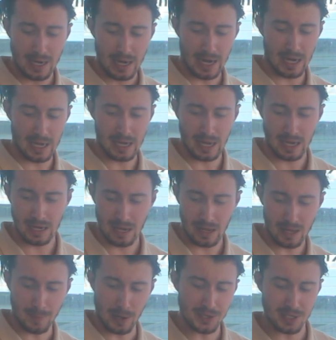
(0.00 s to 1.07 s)
And then
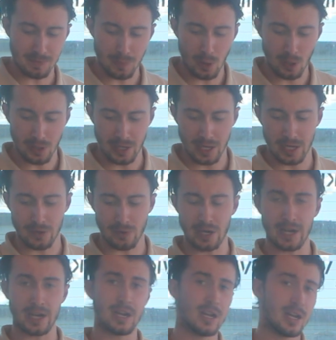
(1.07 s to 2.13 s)
the most important
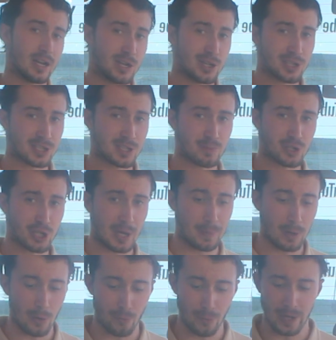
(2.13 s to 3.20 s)
ingredient, just some cheap
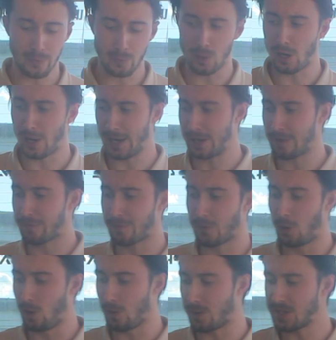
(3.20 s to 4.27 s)
red wine
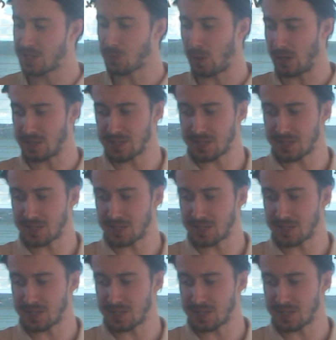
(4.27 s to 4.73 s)
for this one.